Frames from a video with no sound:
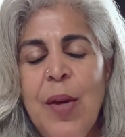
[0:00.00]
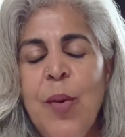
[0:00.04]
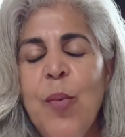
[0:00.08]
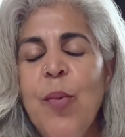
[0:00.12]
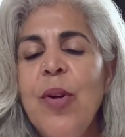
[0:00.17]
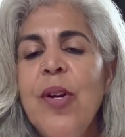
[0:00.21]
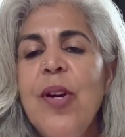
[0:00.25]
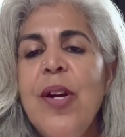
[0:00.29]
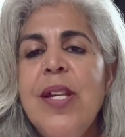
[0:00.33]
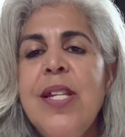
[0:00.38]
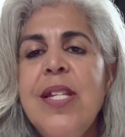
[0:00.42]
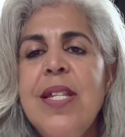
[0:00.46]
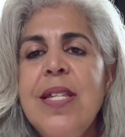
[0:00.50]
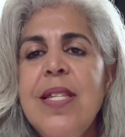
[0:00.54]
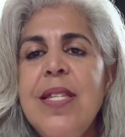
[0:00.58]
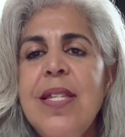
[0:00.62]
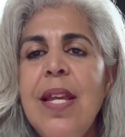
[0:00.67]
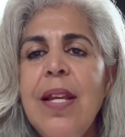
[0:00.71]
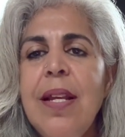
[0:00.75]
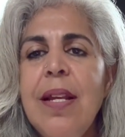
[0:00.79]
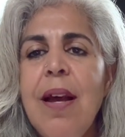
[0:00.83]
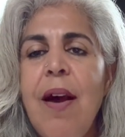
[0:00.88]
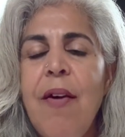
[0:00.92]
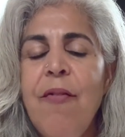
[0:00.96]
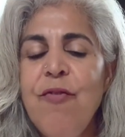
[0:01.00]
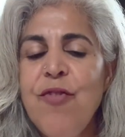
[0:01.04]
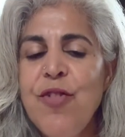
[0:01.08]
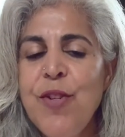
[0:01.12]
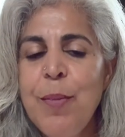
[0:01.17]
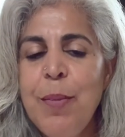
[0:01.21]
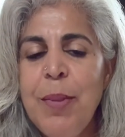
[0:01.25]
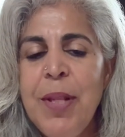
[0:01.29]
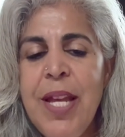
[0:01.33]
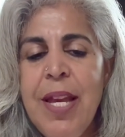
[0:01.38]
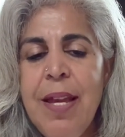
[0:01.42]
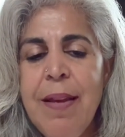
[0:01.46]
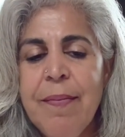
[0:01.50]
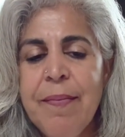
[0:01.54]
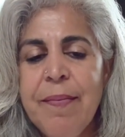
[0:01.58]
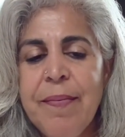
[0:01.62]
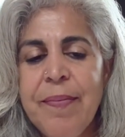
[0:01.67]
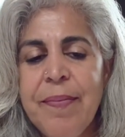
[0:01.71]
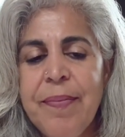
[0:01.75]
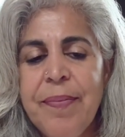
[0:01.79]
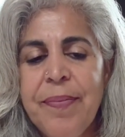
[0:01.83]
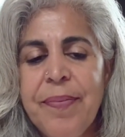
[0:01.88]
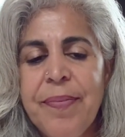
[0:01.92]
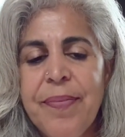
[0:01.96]
We're going to sit comfortably
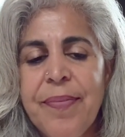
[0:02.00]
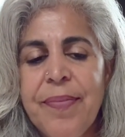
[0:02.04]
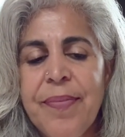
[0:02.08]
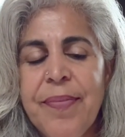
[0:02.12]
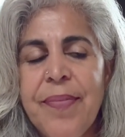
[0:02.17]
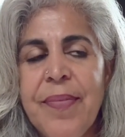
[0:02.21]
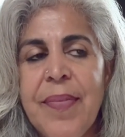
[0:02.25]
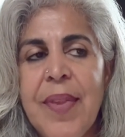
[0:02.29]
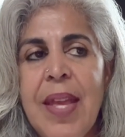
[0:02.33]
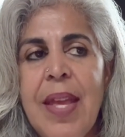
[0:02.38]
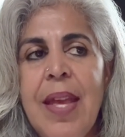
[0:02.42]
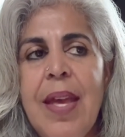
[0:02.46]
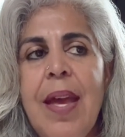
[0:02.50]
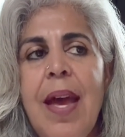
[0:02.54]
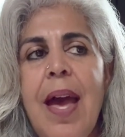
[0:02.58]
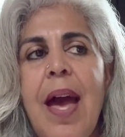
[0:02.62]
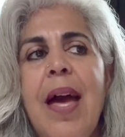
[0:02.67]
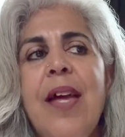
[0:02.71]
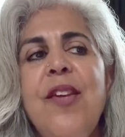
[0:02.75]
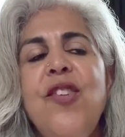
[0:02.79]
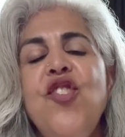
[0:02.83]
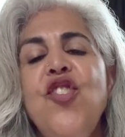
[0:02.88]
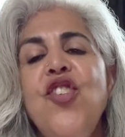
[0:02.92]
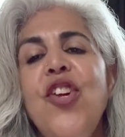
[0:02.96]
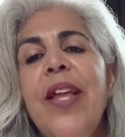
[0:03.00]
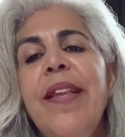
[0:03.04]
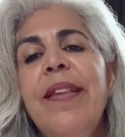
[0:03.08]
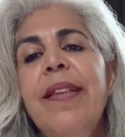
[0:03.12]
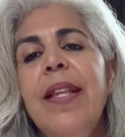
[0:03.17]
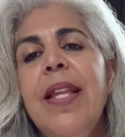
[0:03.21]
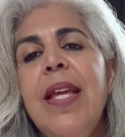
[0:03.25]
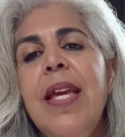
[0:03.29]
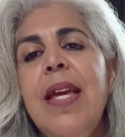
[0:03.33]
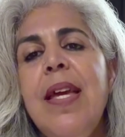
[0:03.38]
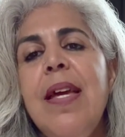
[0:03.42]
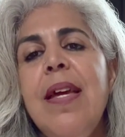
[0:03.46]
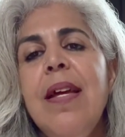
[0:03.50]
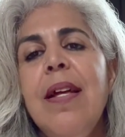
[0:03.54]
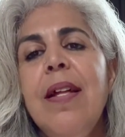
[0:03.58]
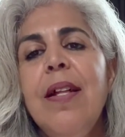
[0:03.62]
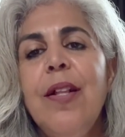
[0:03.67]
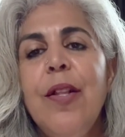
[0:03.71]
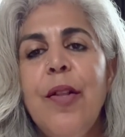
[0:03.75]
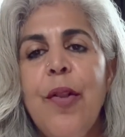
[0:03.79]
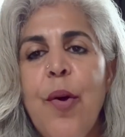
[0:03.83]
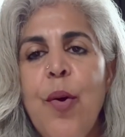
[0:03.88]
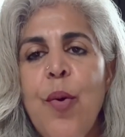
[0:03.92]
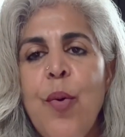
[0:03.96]
and gently
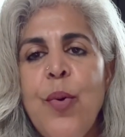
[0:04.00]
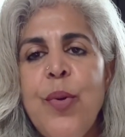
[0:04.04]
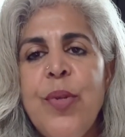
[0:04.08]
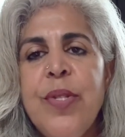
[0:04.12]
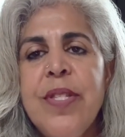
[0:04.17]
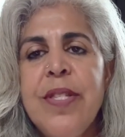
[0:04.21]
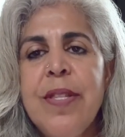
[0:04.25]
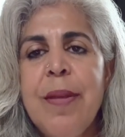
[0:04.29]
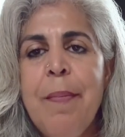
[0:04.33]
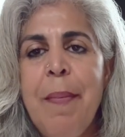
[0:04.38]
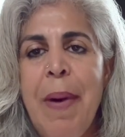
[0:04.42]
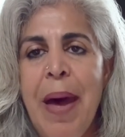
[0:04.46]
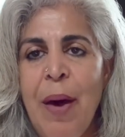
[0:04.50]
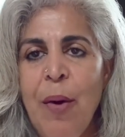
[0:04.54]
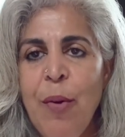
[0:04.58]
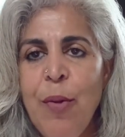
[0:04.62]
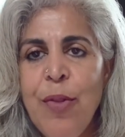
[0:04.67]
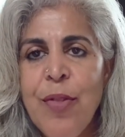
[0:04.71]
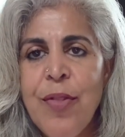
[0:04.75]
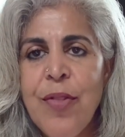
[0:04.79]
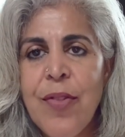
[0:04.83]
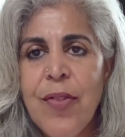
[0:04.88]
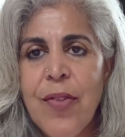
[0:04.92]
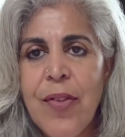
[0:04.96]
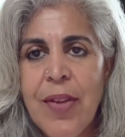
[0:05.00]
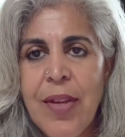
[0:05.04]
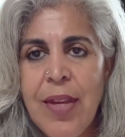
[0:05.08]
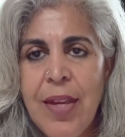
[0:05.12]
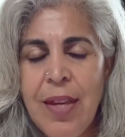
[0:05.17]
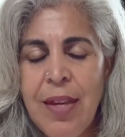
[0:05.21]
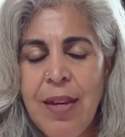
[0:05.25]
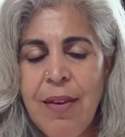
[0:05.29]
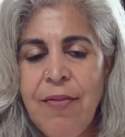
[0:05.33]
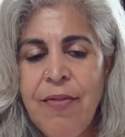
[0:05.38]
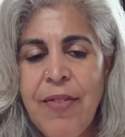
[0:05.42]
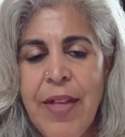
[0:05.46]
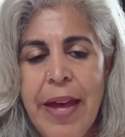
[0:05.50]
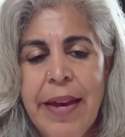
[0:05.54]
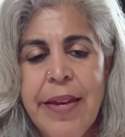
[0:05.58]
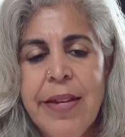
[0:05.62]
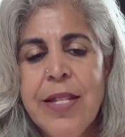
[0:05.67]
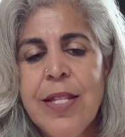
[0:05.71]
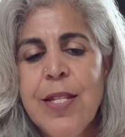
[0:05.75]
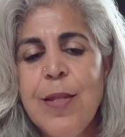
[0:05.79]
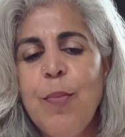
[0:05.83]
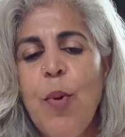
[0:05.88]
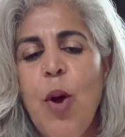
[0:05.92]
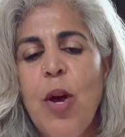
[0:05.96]
close the mouth if that
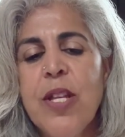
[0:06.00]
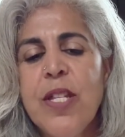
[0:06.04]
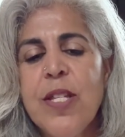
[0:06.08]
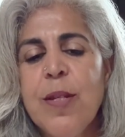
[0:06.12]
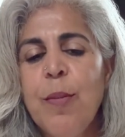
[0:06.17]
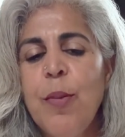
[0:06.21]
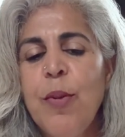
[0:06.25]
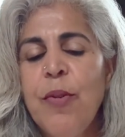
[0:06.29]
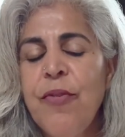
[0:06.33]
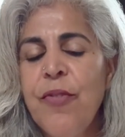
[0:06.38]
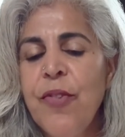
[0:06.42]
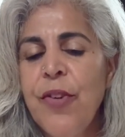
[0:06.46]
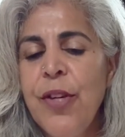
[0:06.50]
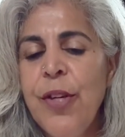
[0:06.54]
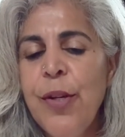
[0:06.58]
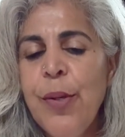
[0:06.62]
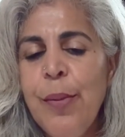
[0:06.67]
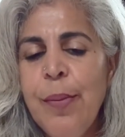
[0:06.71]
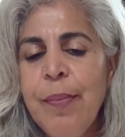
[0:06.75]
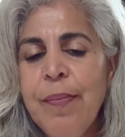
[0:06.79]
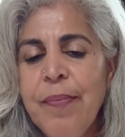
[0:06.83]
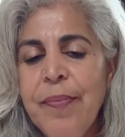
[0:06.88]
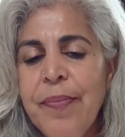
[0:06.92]
is possible for you.